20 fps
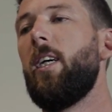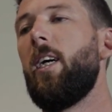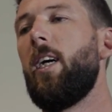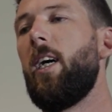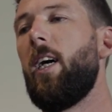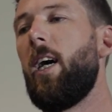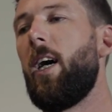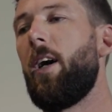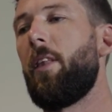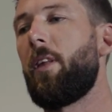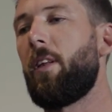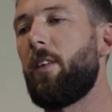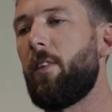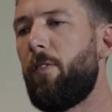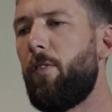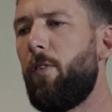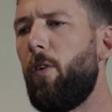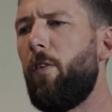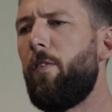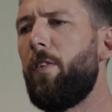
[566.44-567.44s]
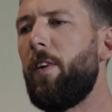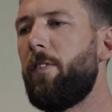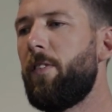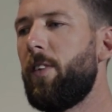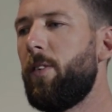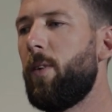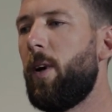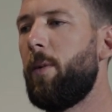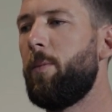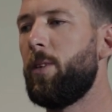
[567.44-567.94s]
I think the
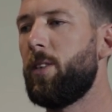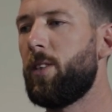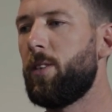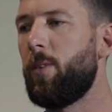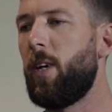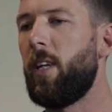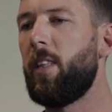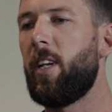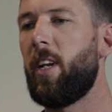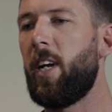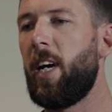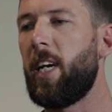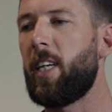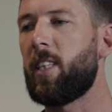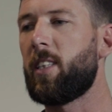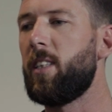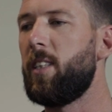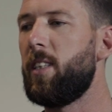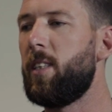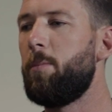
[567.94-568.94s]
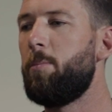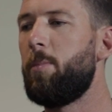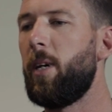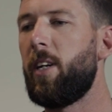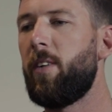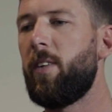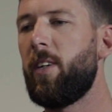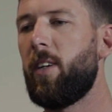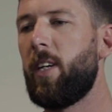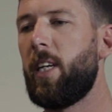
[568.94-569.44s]
450 one was the one that I actually did
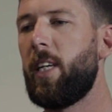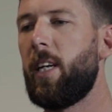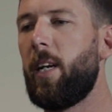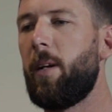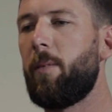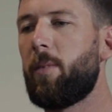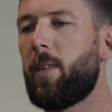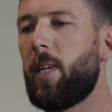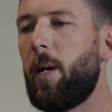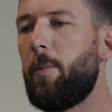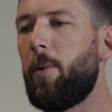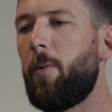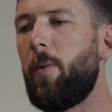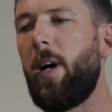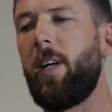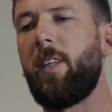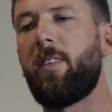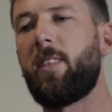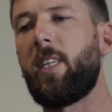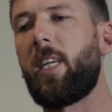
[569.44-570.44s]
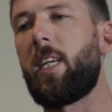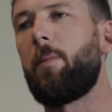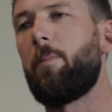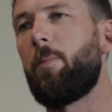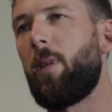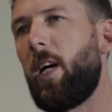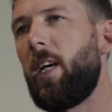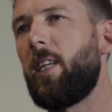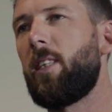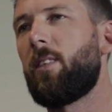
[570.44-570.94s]
better in. I ended up coming away second
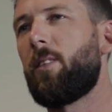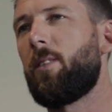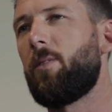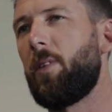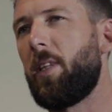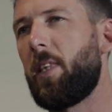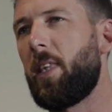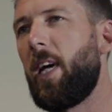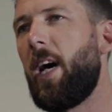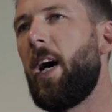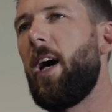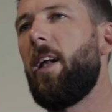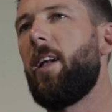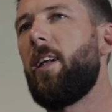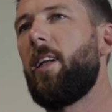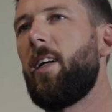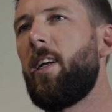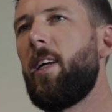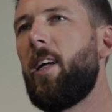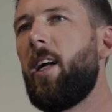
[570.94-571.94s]
place with that,